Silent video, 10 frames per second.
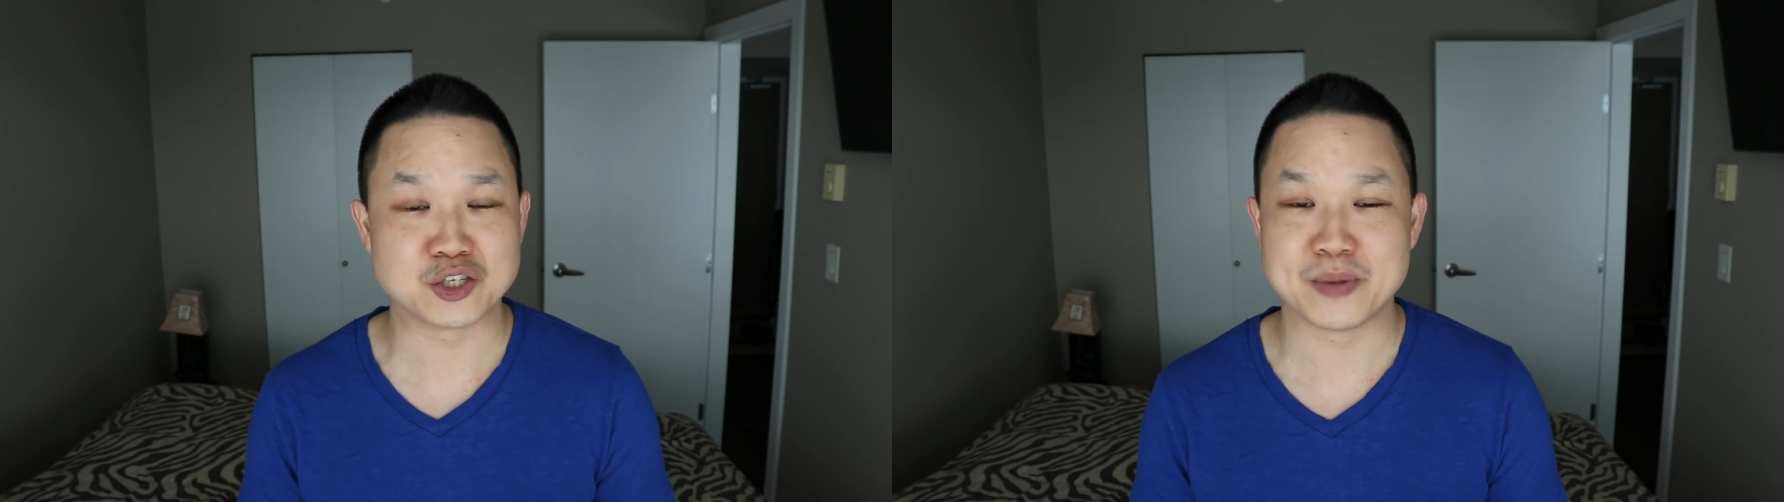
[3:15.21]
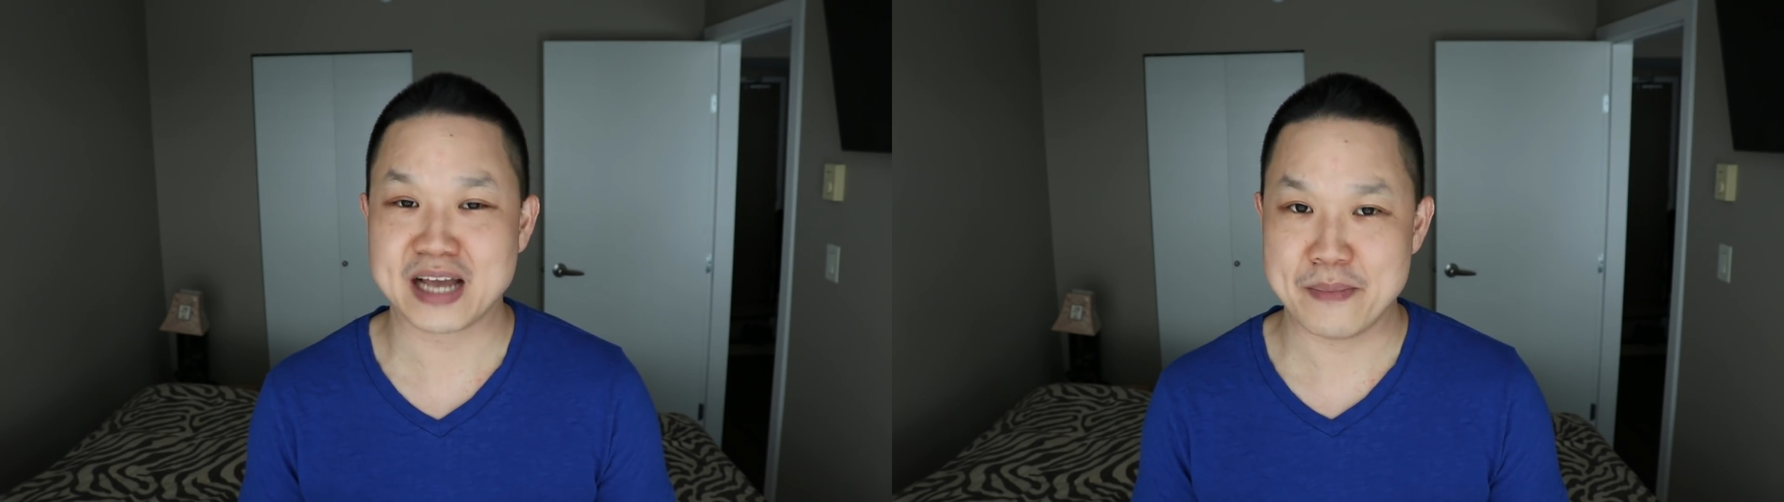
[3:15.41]

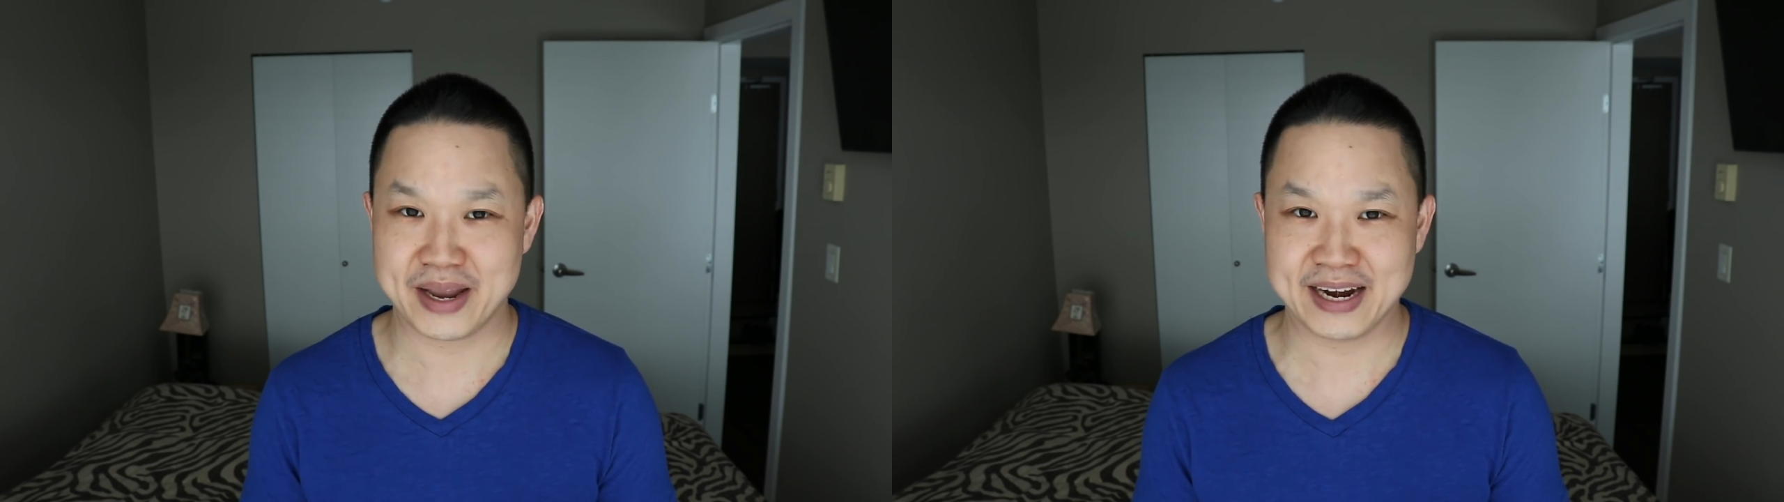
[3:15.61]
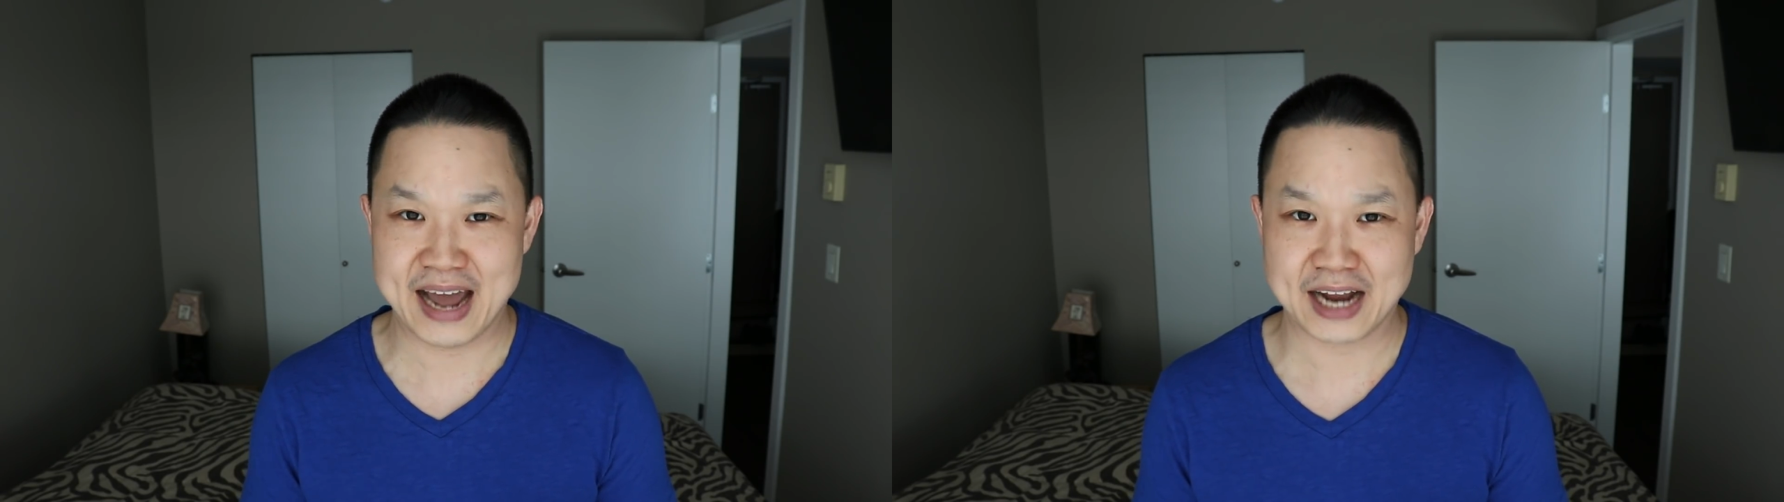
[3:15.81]
to
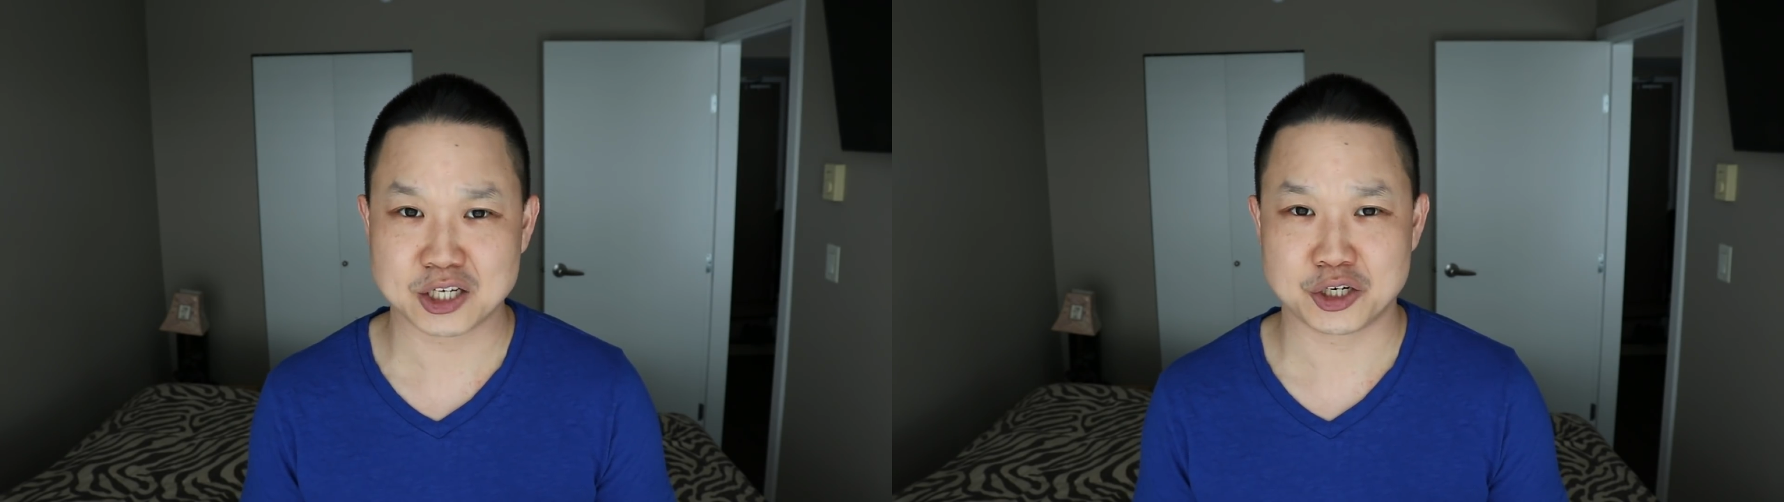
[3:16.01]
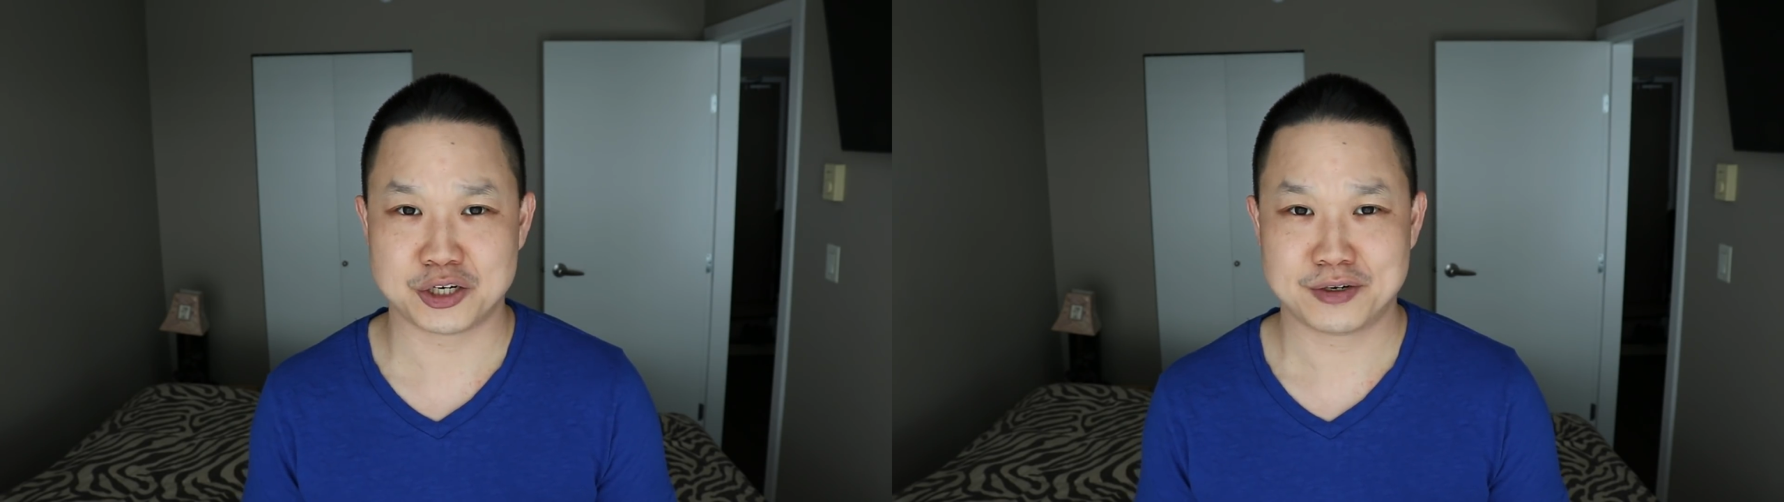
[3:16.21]
becoming an
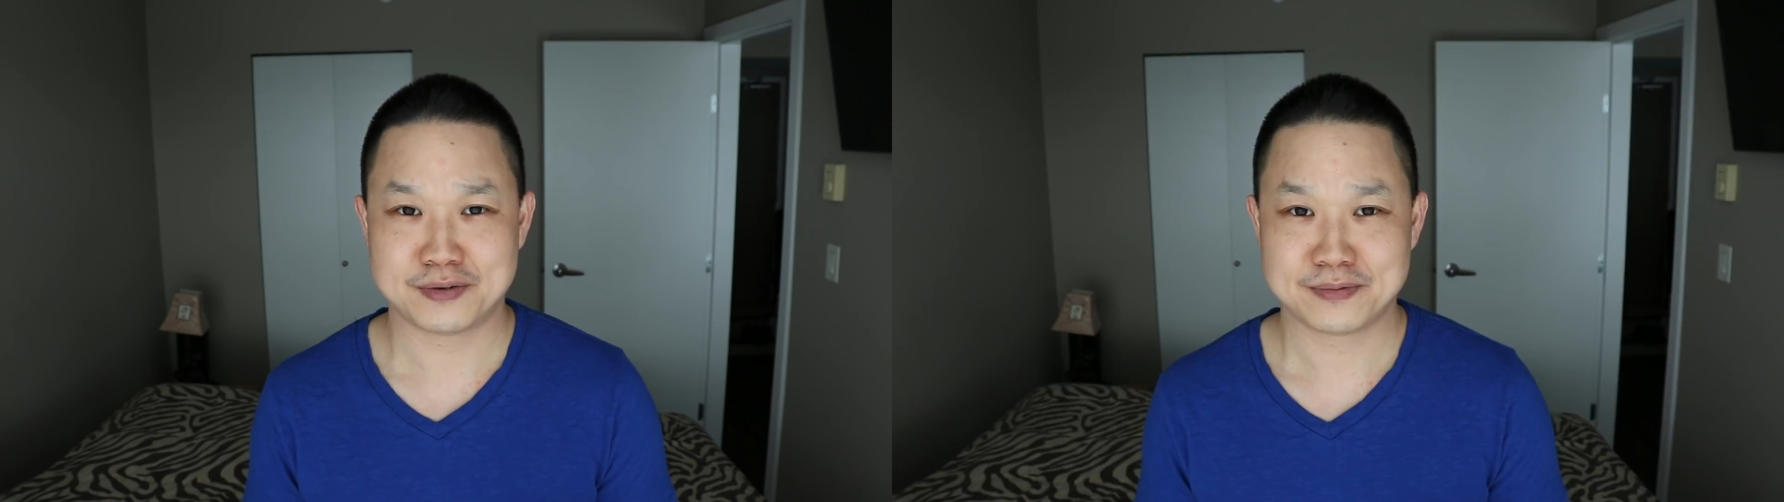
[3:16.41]
actor.